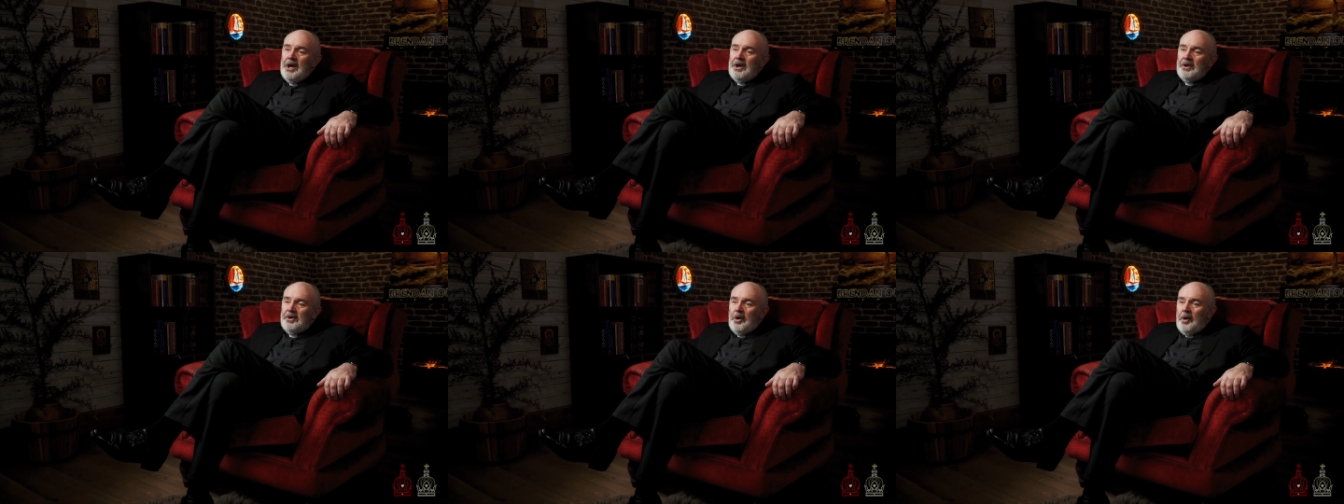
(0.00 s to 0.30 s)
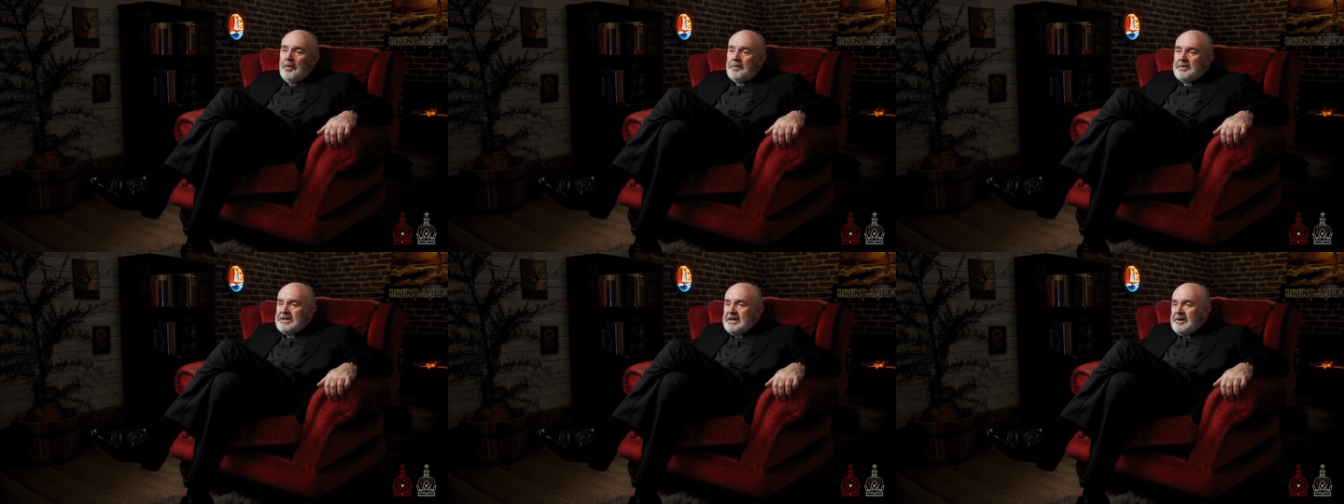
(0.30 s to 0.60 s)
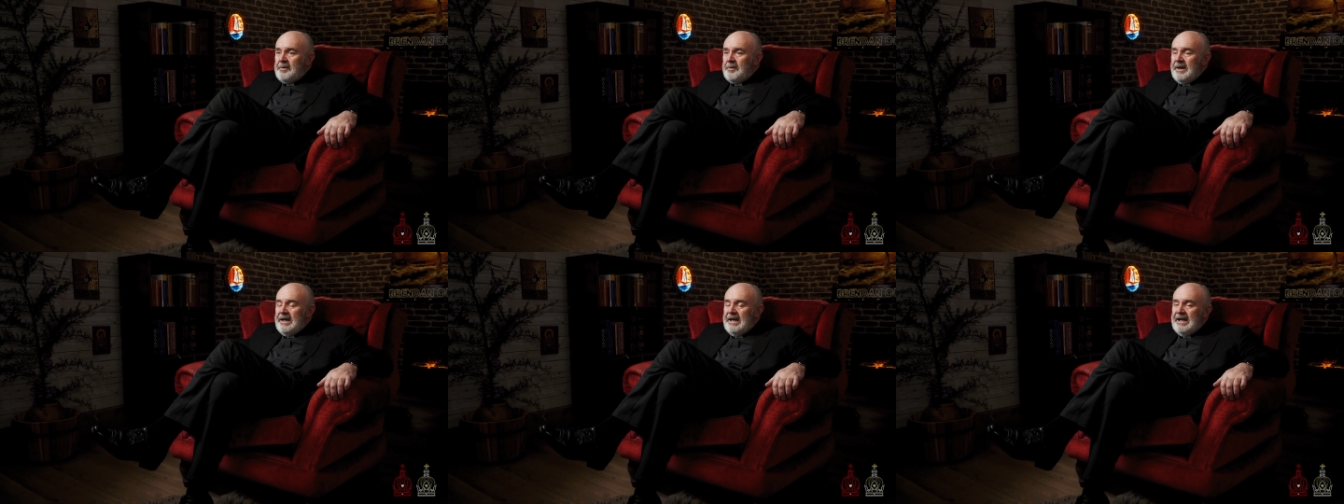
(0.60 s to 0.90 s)
nobody
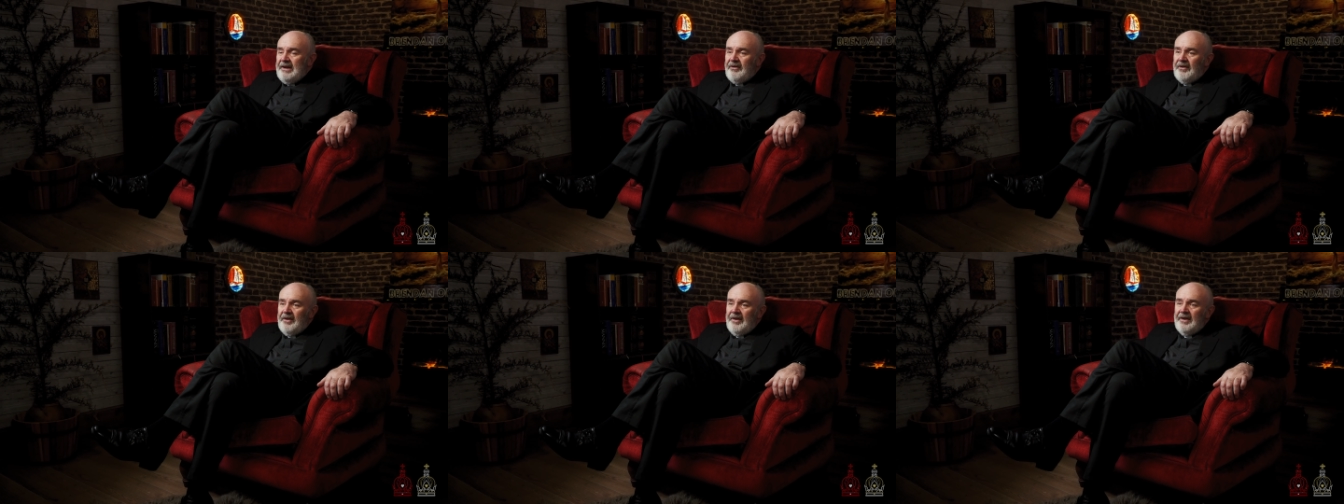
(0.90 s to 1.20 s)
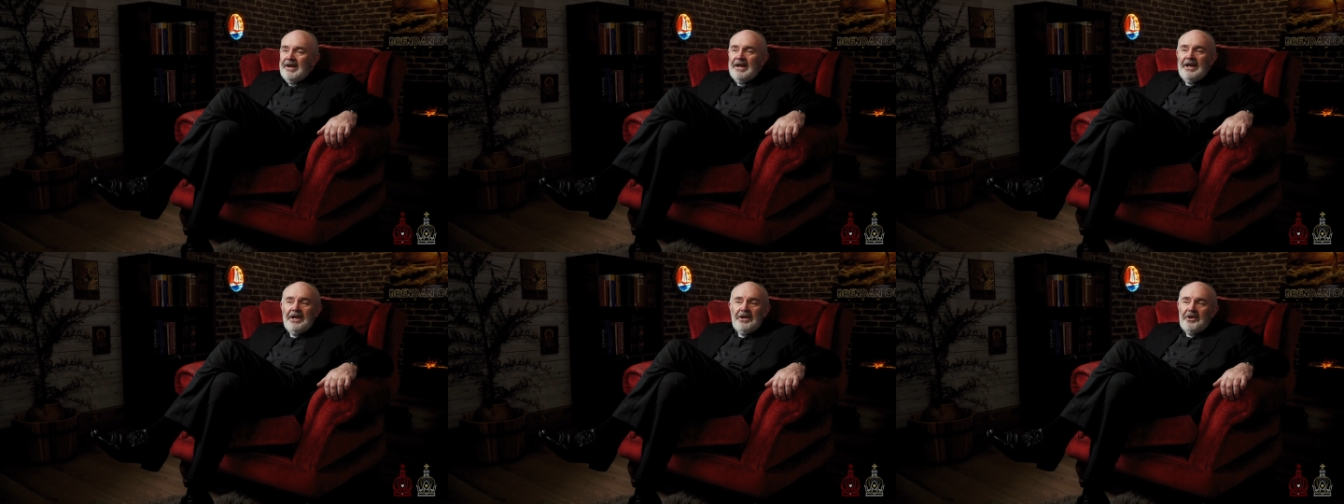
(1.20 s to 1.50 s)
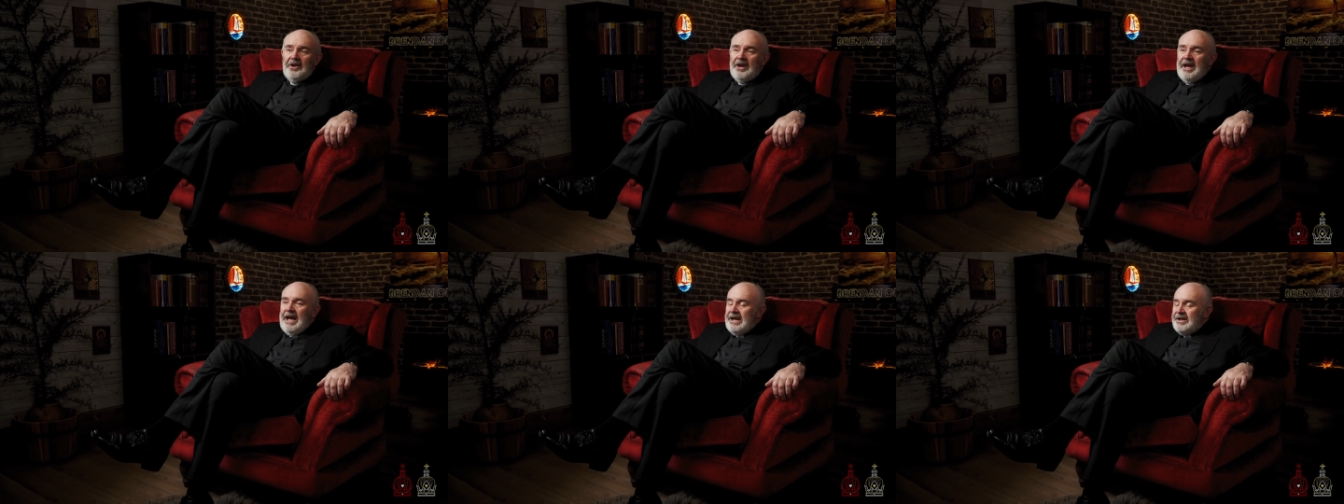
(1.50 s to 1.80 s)
will listen.
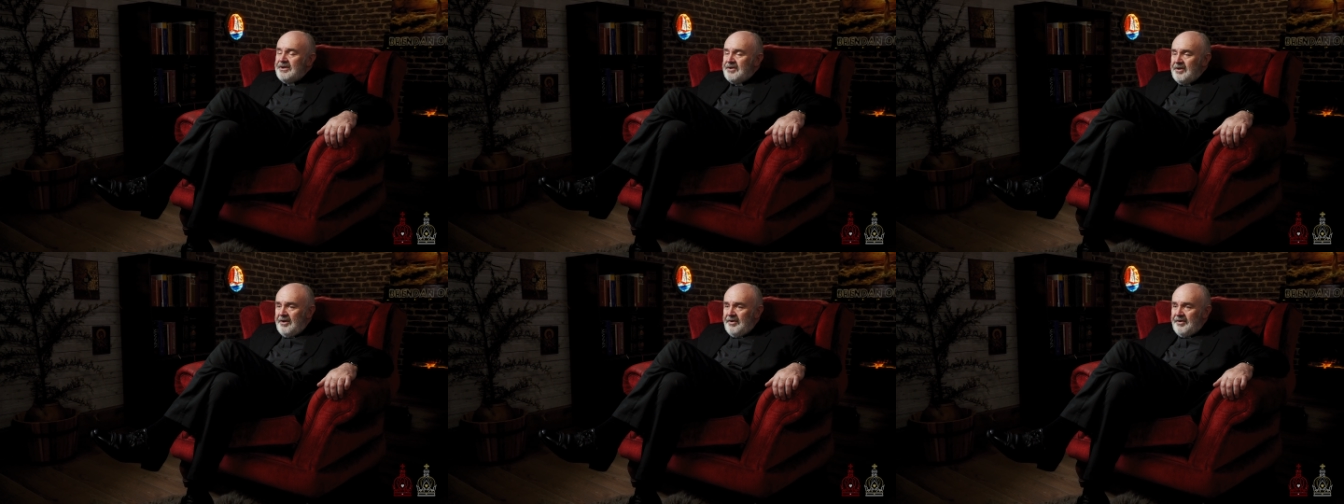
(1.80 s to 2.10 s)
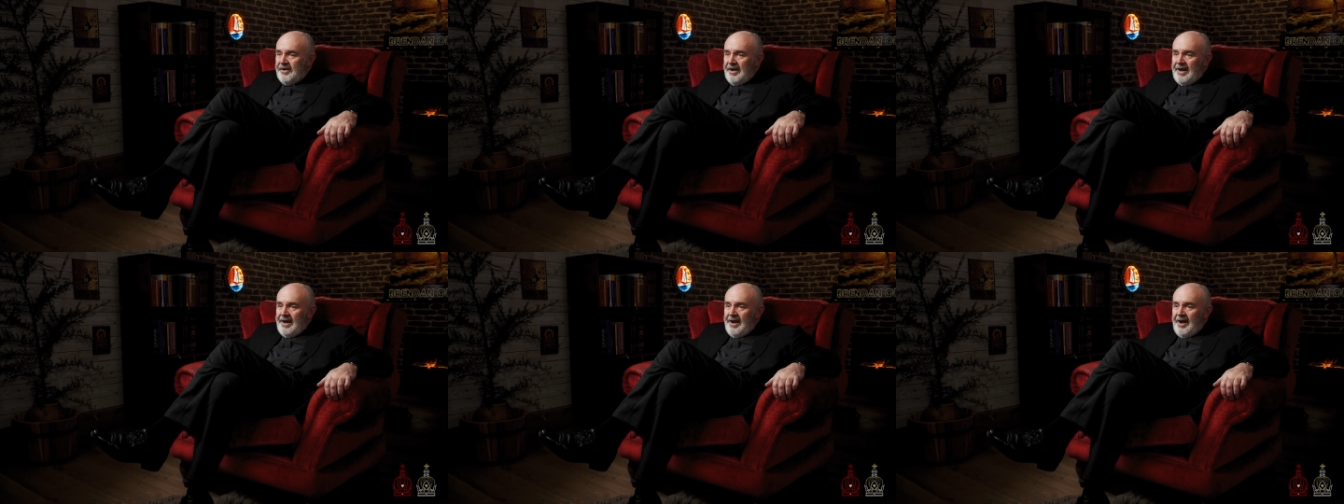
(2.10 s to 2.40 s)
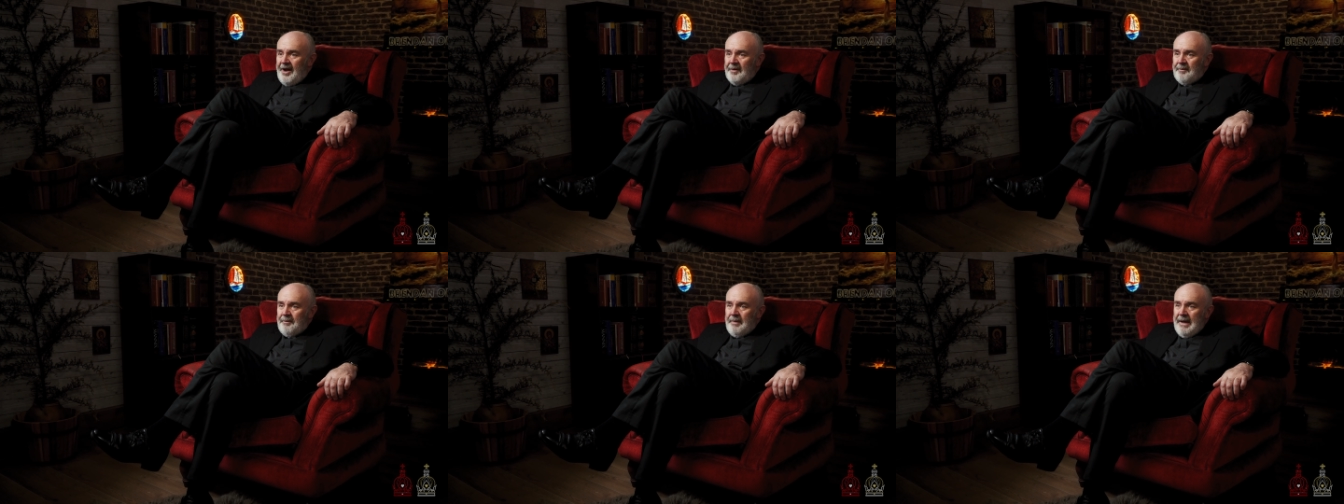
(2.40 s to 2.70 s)
You can't turn the
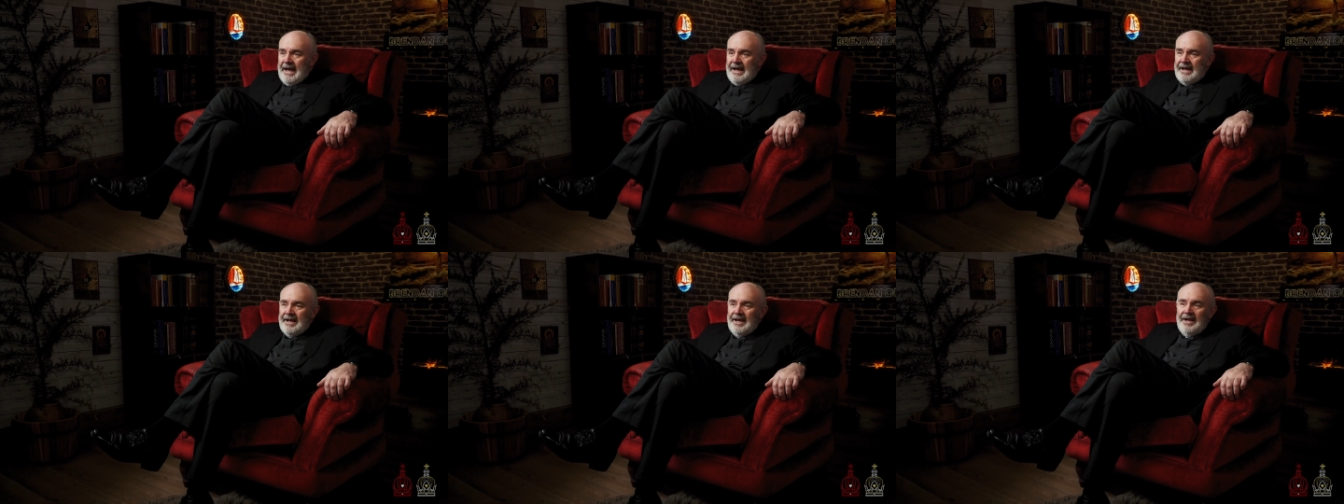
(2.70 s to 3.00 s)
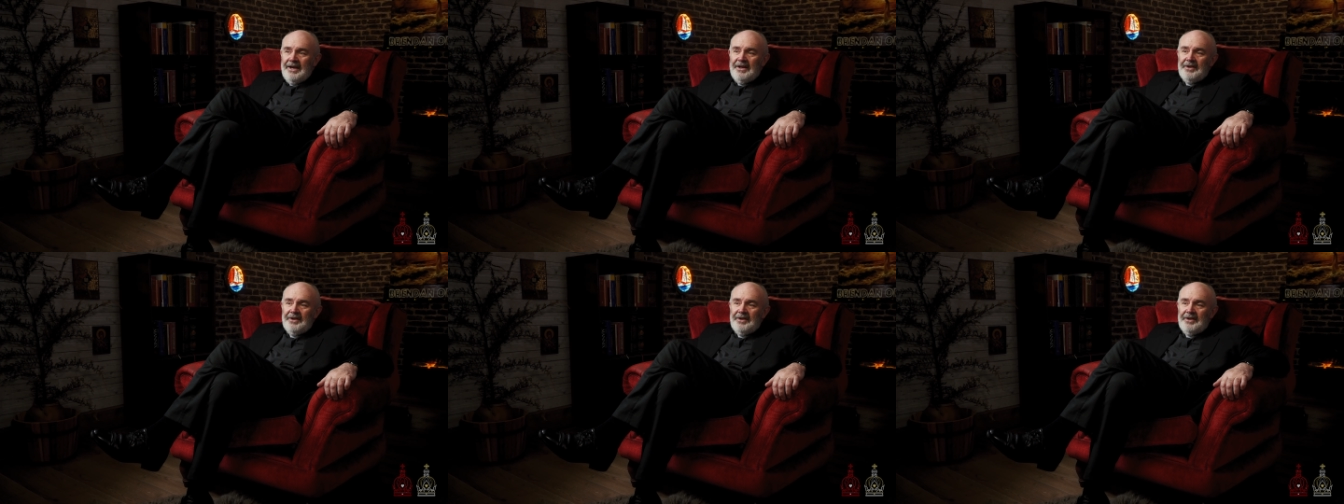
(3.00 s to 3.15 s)
clock back.